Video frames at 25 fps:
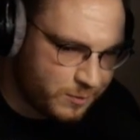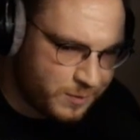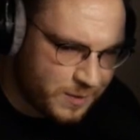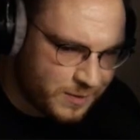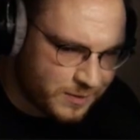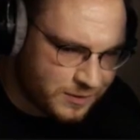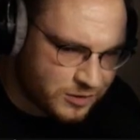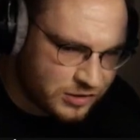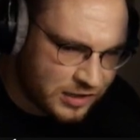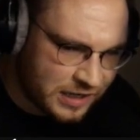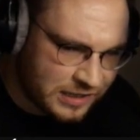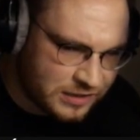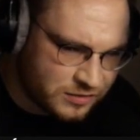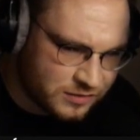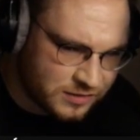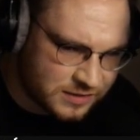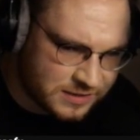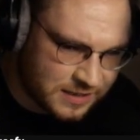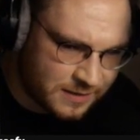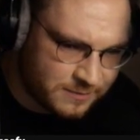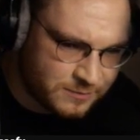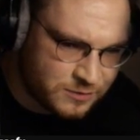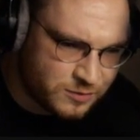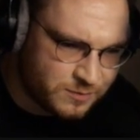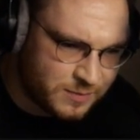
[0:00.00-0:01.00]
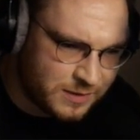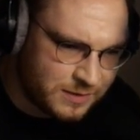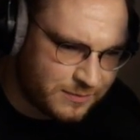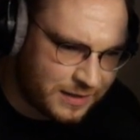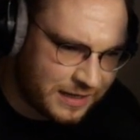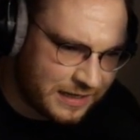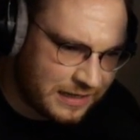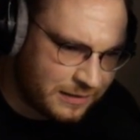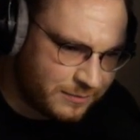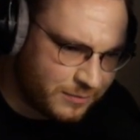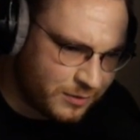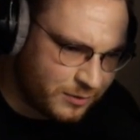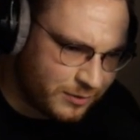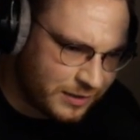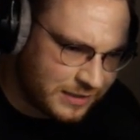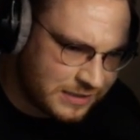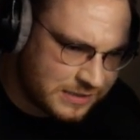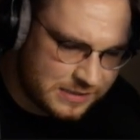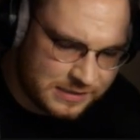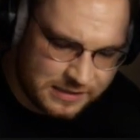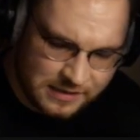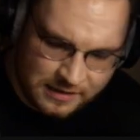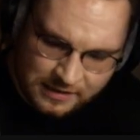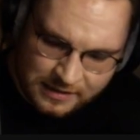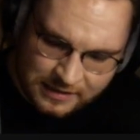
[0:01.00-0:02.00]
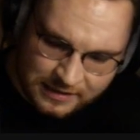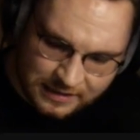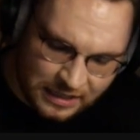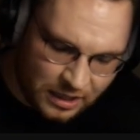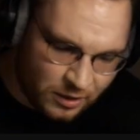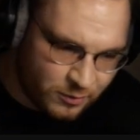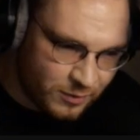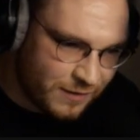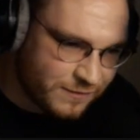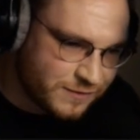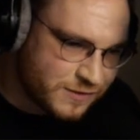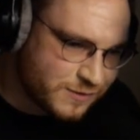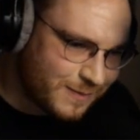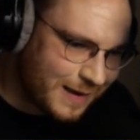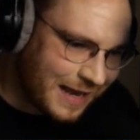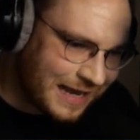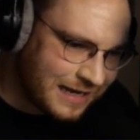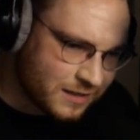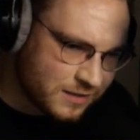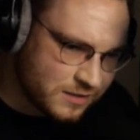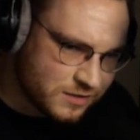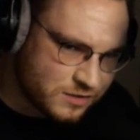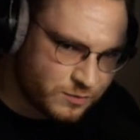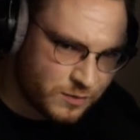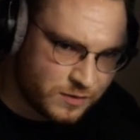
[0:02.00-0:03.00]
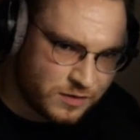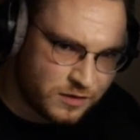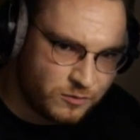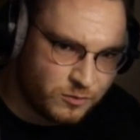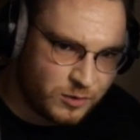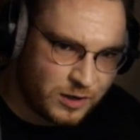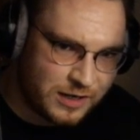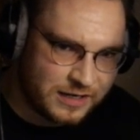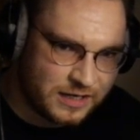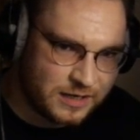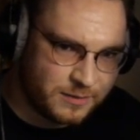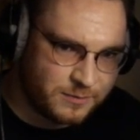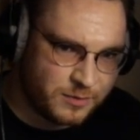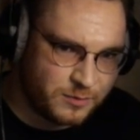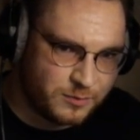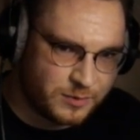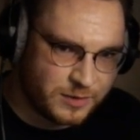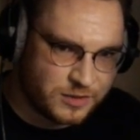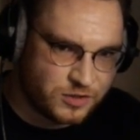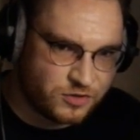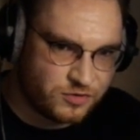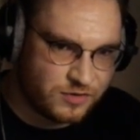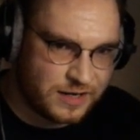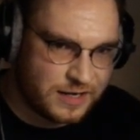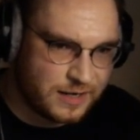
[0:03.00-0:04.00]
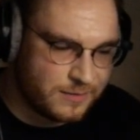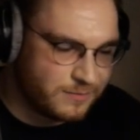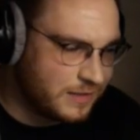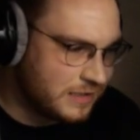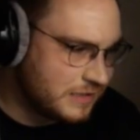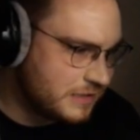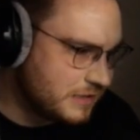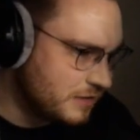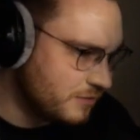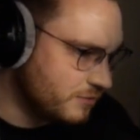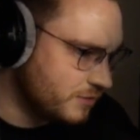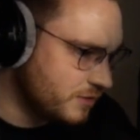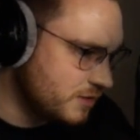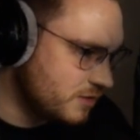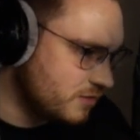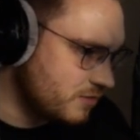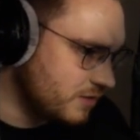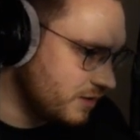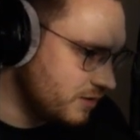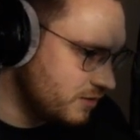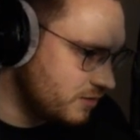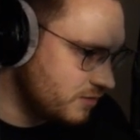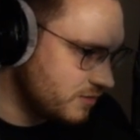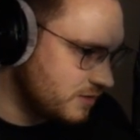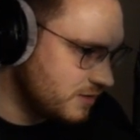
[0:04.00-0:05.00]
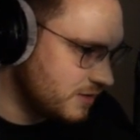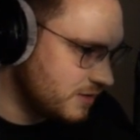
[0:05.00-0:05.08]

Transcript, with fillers: where people tried to attempt to beat my number ones. Now we have Sparkles with the world number one trade up. Let's see what it's trying to